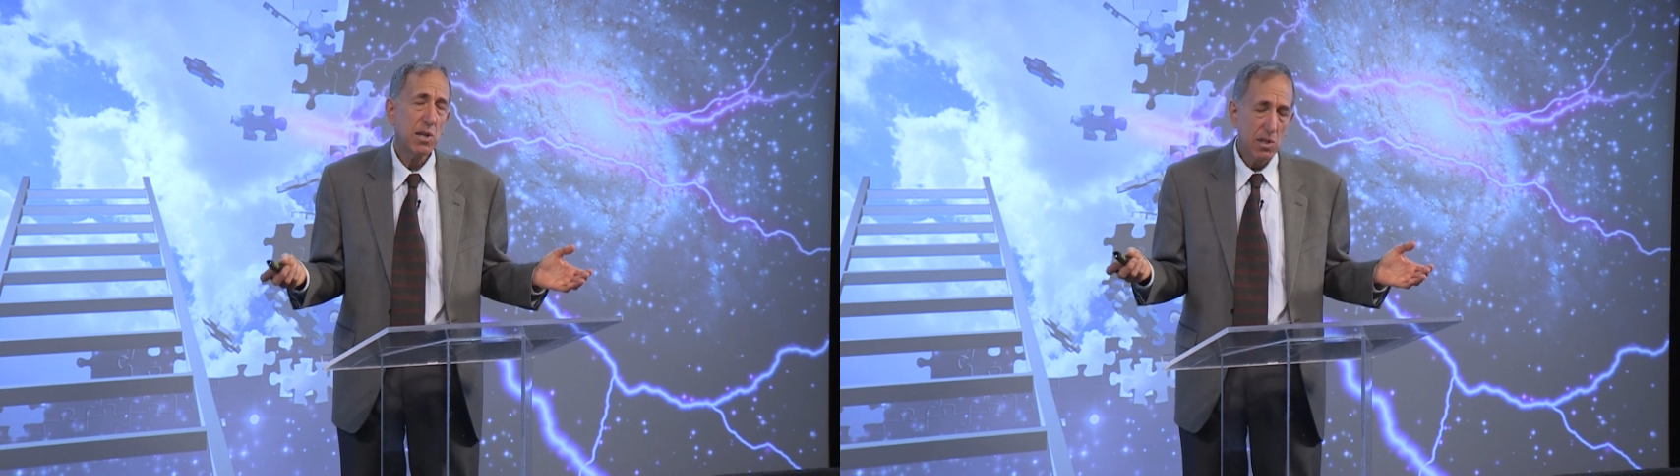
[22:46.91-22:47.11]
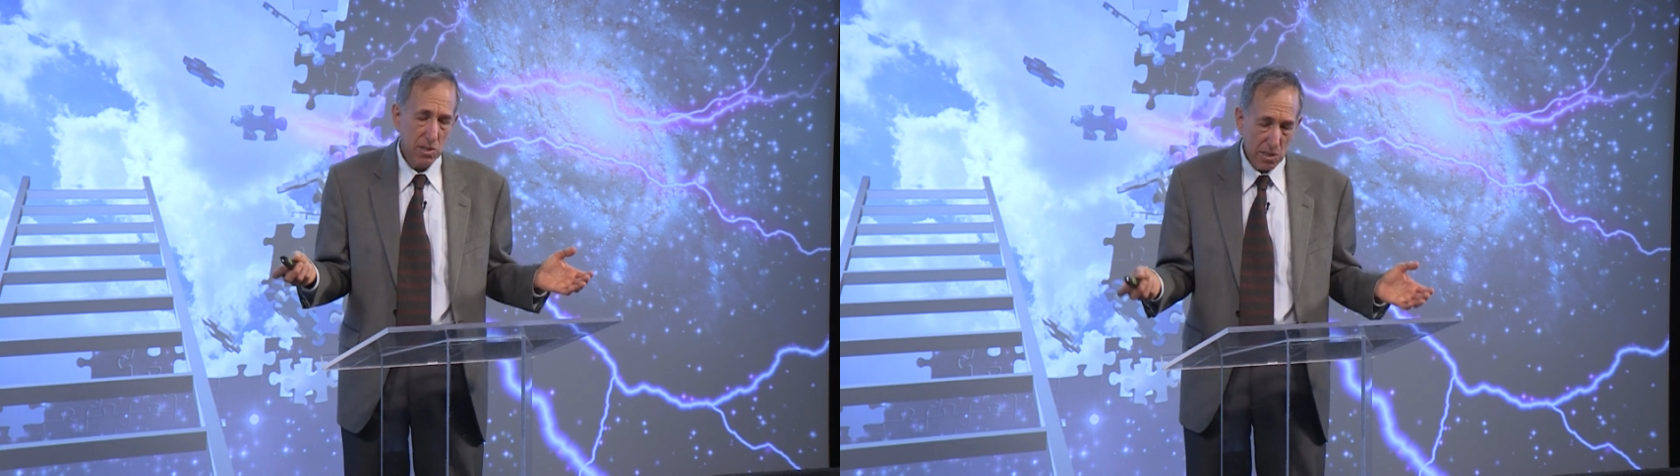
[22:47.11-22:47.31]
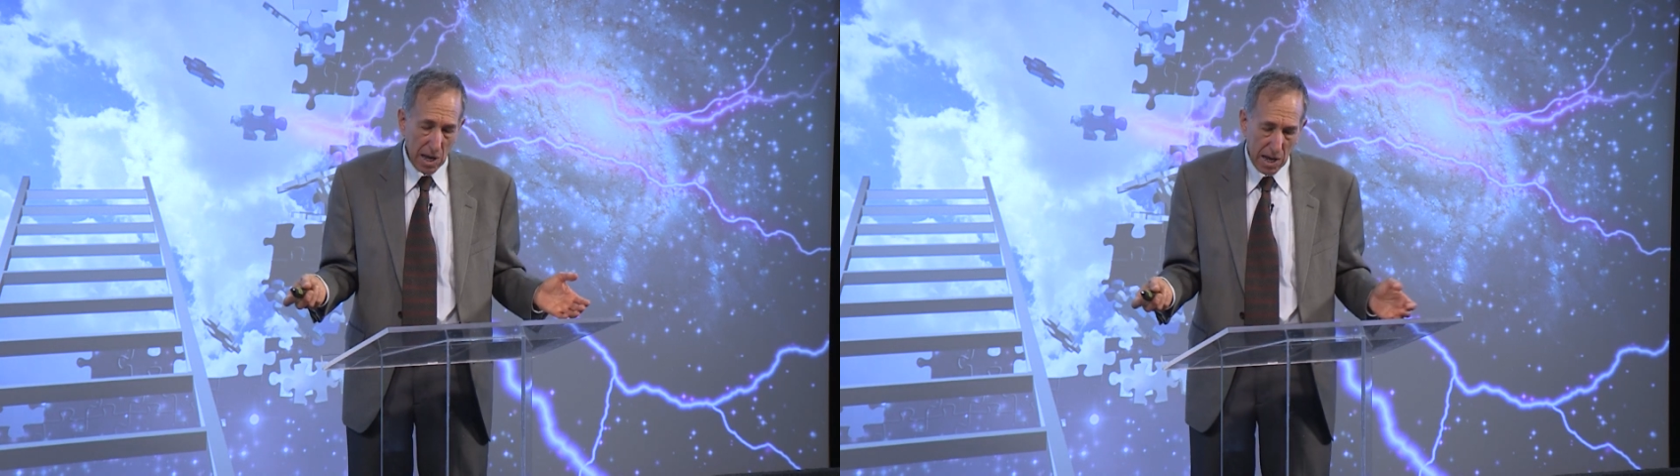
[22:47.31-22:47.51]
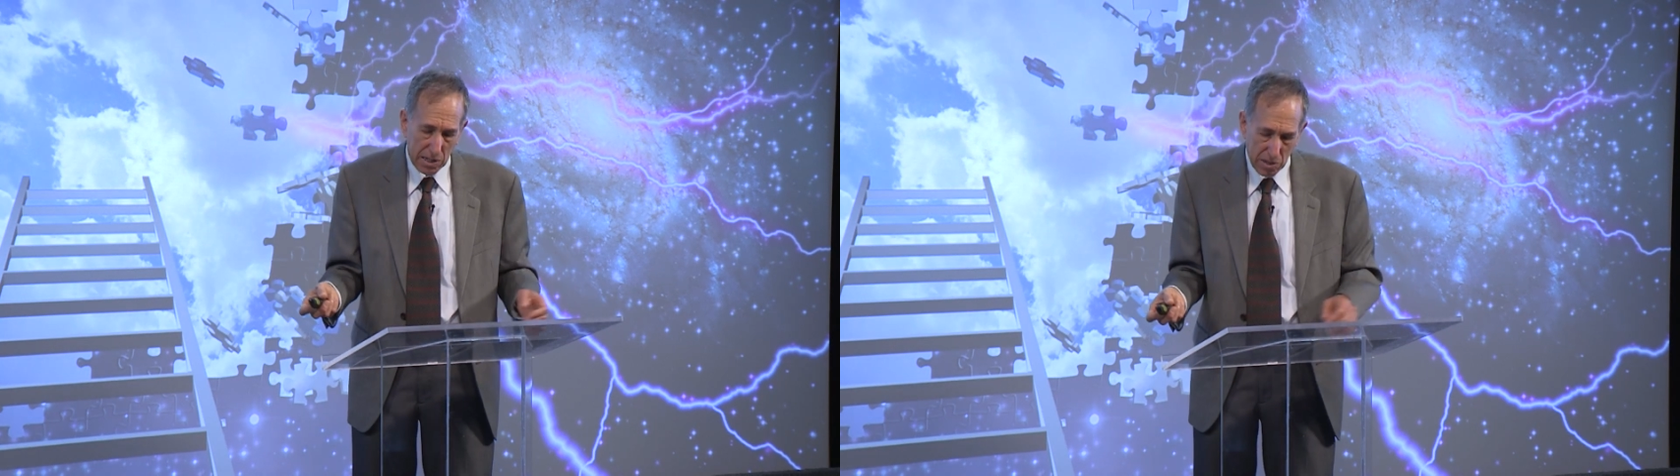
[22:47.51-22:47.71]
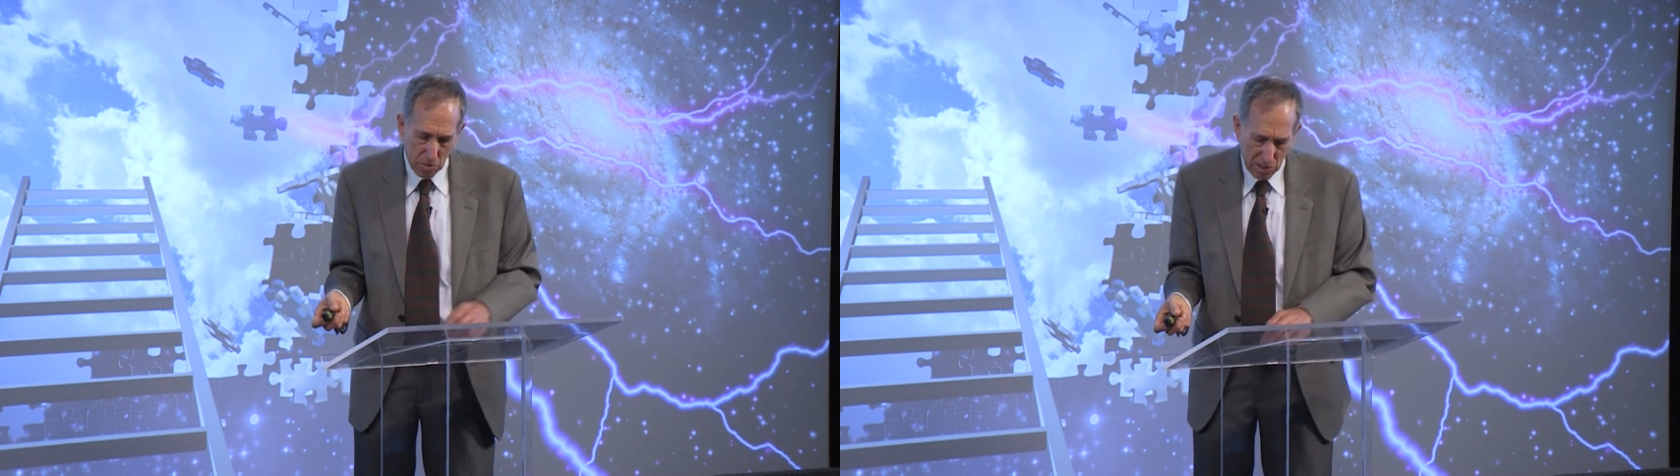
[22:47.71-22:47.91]

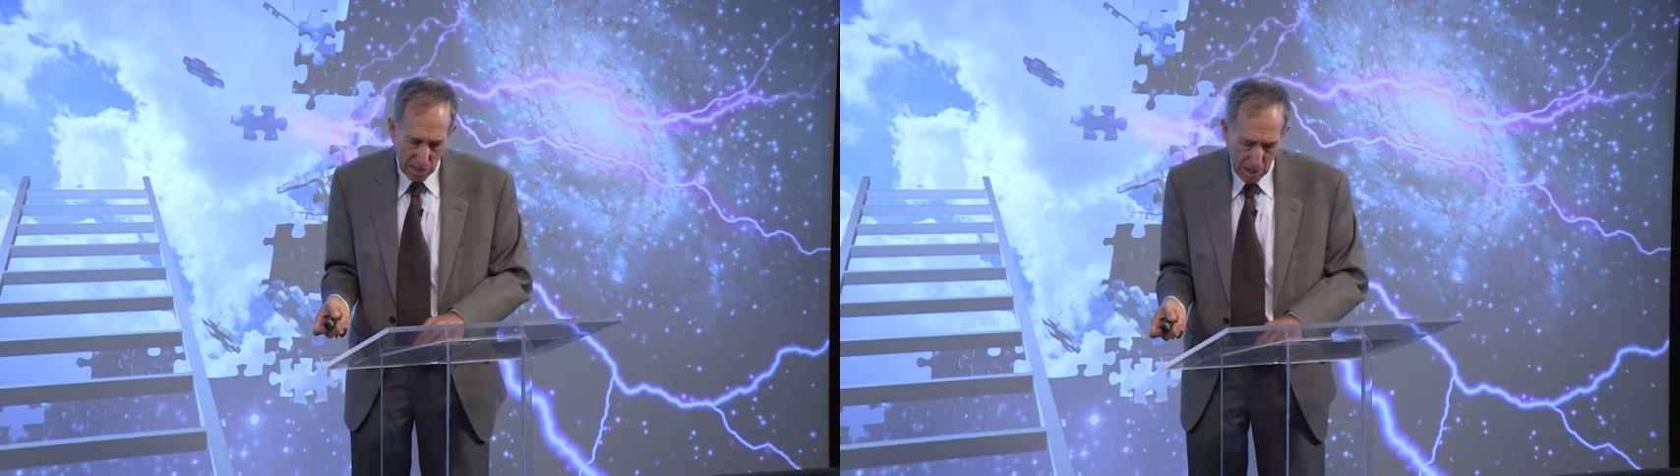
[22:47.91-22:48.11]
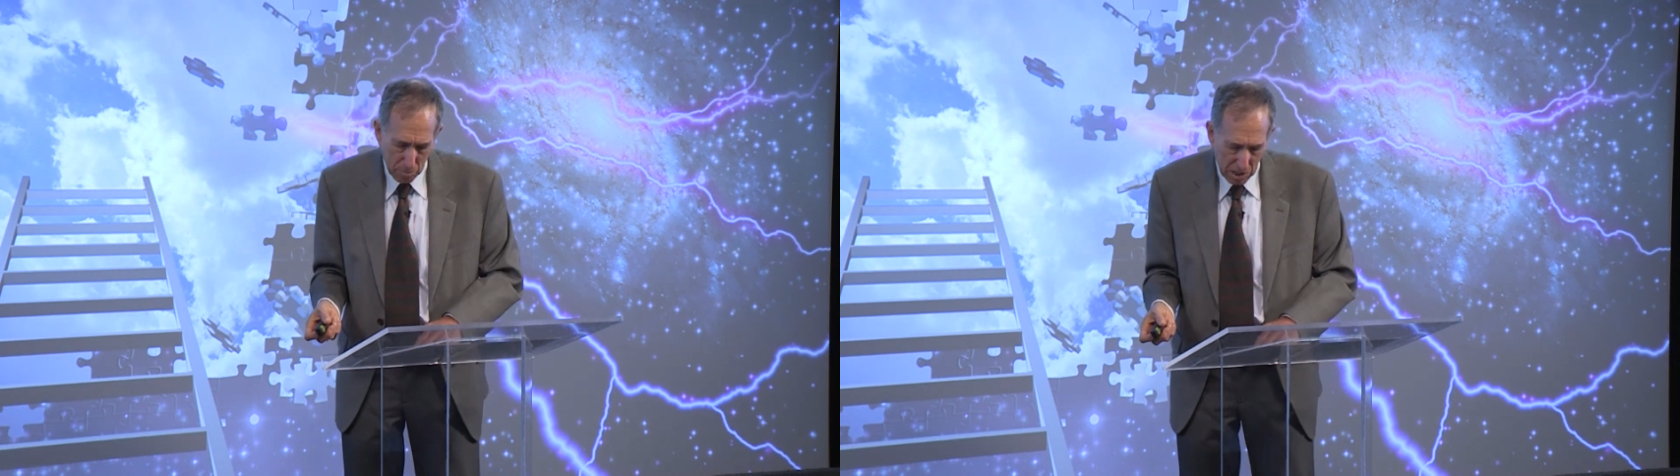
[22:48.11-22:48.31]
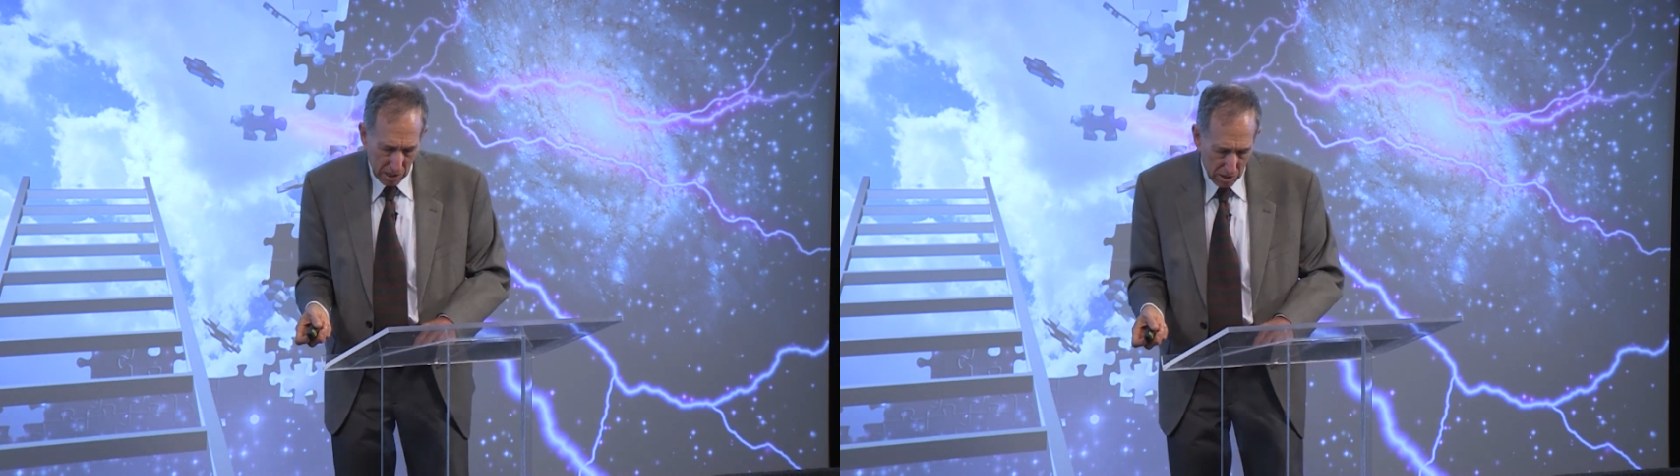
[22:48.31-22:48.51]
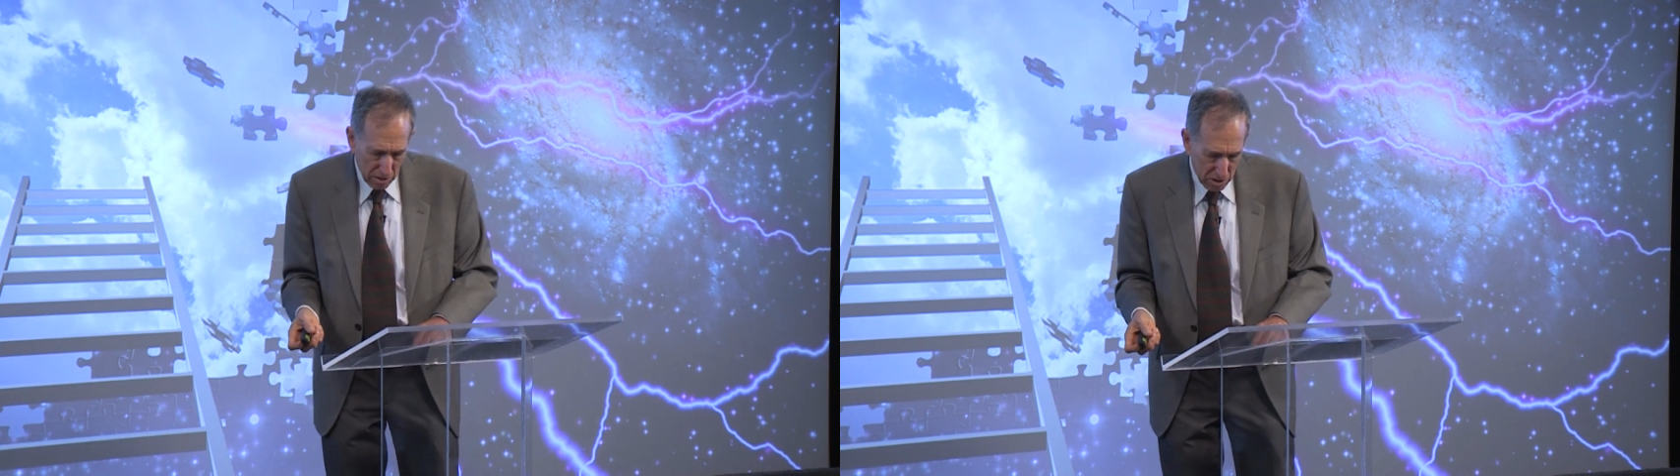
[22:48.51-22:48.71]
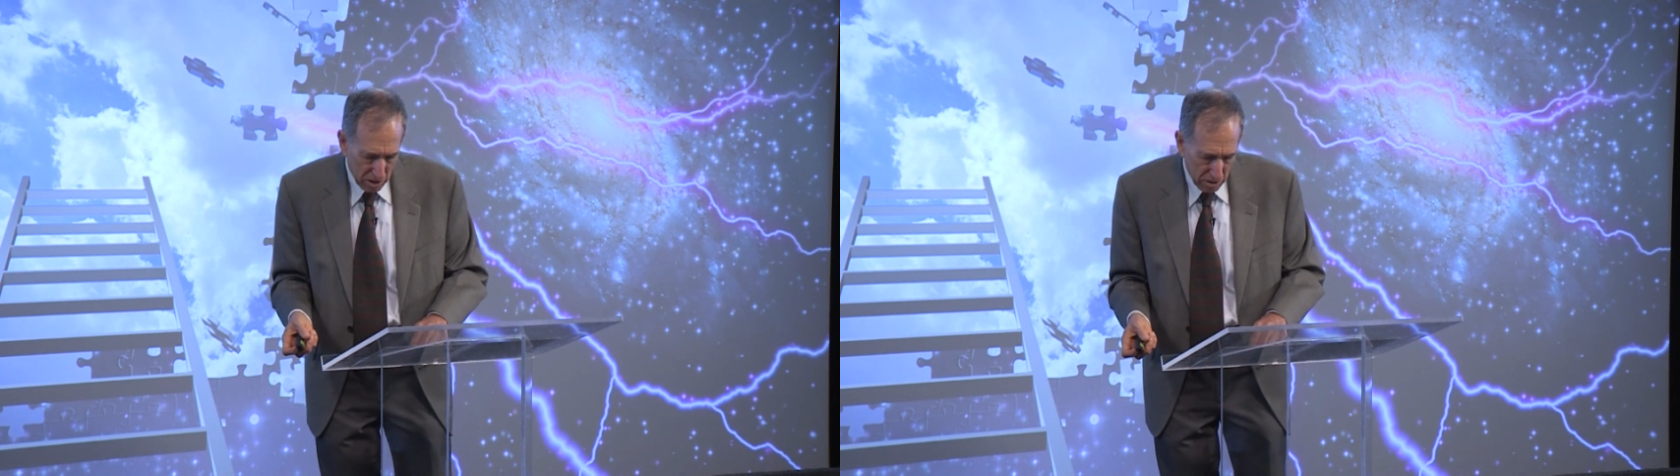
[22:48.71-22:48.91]
exactly what's happening in
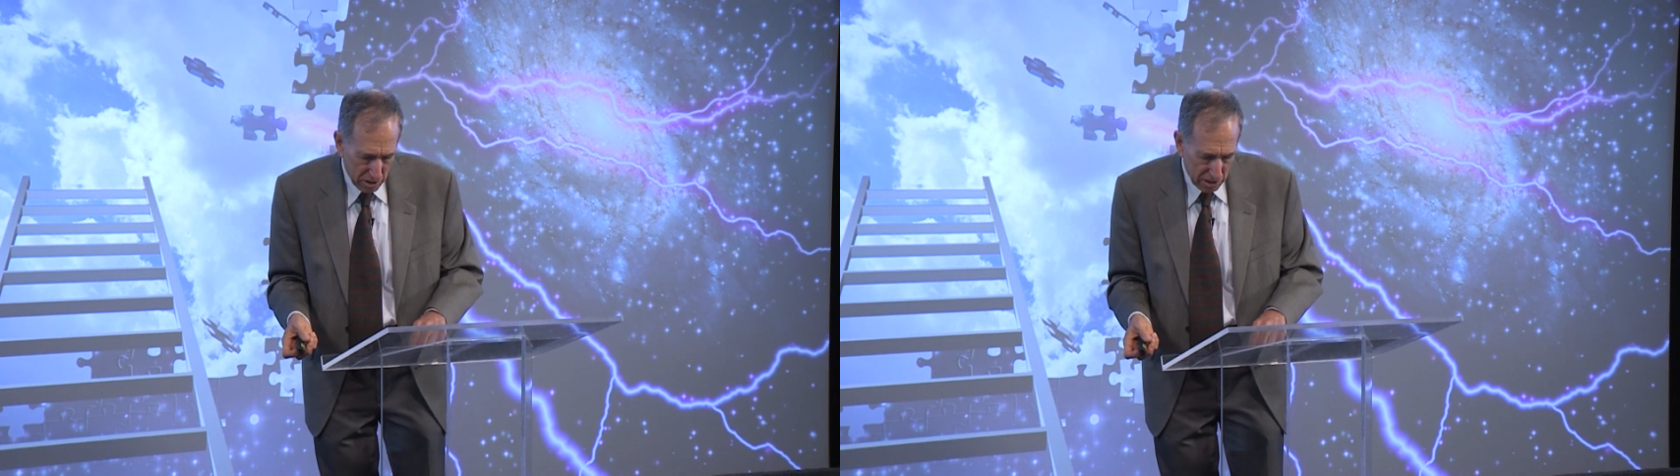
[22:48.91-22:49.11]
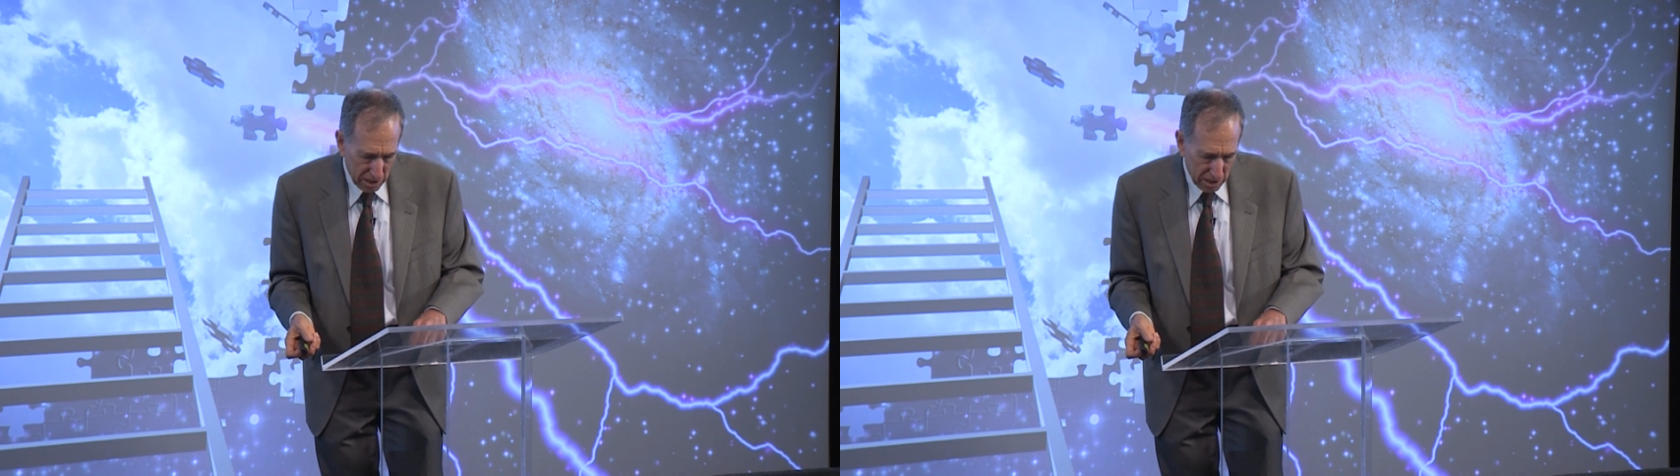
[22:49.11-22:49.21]
our churches.